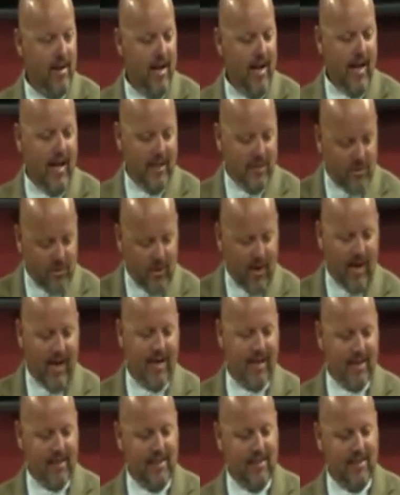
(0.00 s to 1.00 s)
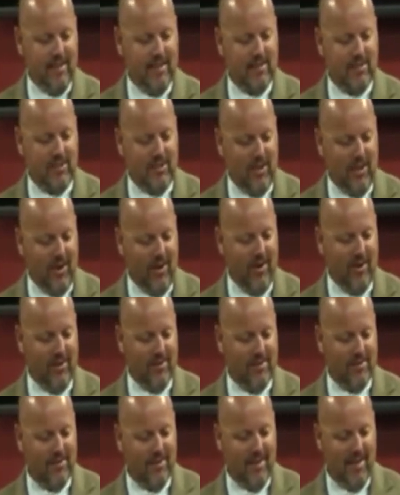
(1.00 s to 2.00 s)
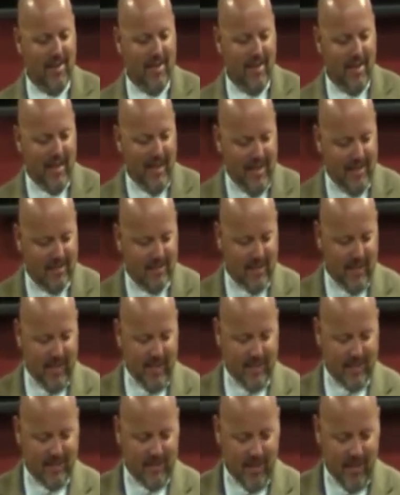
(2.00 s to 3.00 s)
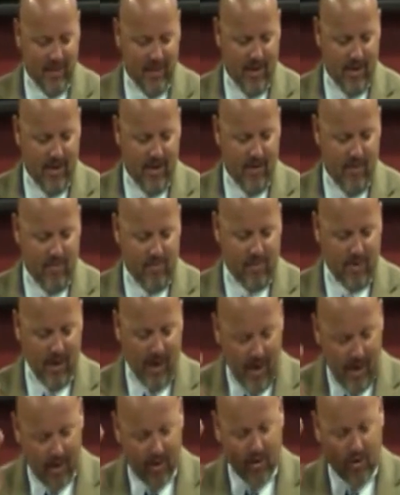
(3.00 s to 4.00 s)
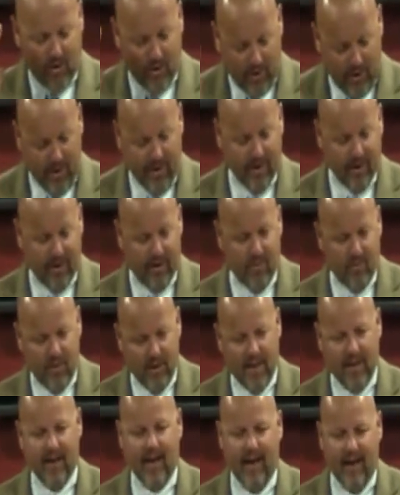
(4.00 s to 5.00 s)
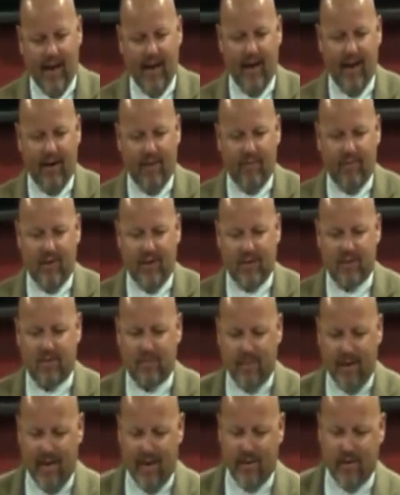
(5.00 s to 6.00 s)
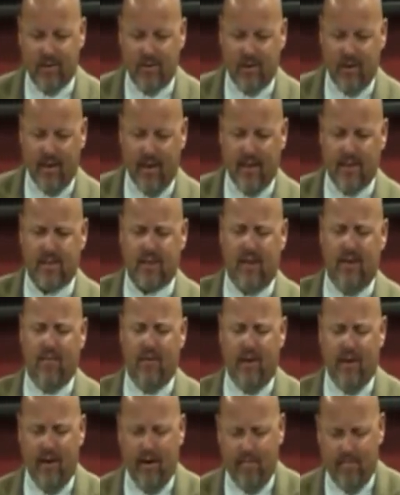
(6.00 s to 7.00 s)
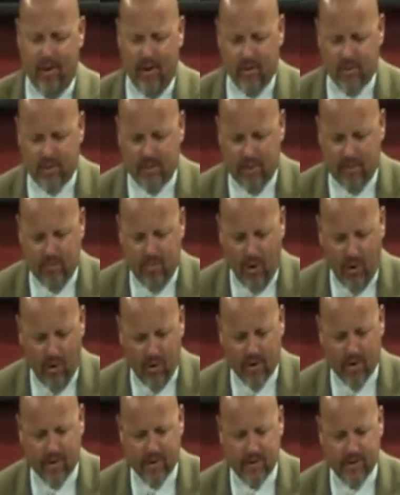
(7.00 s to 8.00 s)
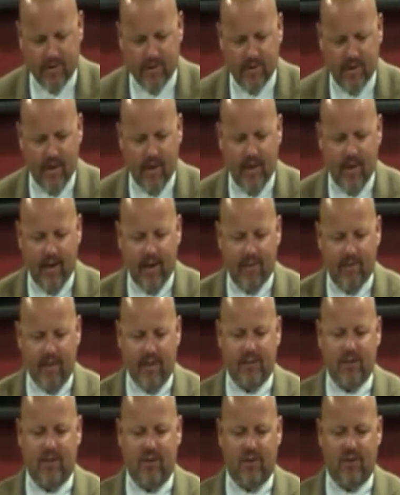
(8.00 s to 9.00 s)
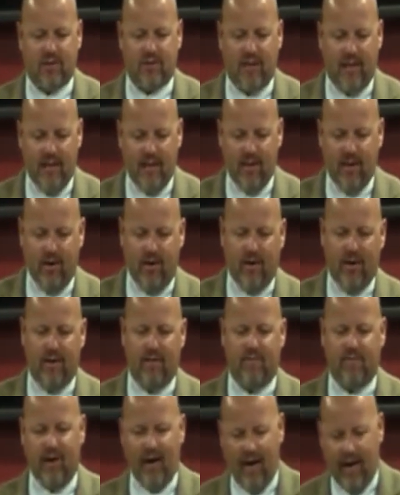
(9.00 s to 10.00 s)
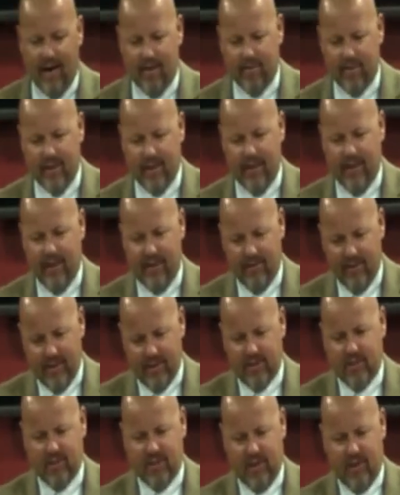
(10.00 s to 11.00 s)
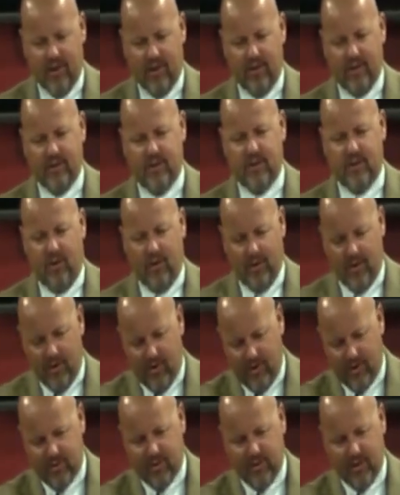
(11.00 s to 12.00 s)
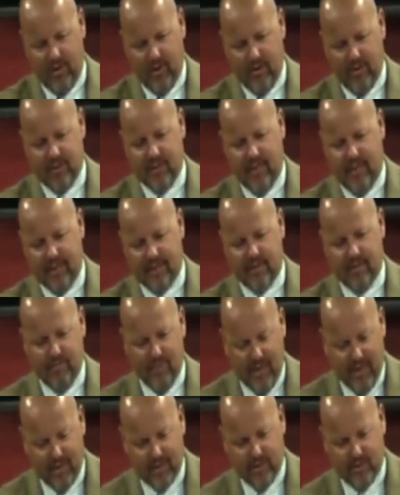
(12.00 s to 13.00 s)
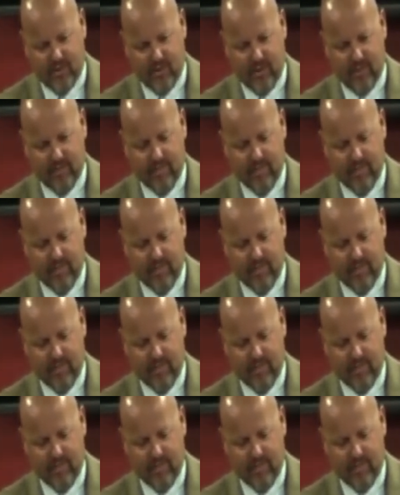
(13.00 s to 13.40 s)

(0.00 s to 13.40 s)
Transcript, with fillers: He's writing to this church. He says, concretely, we have this ministry. It's of the utmost importance that you see your involvement in this church or your church as a ministry.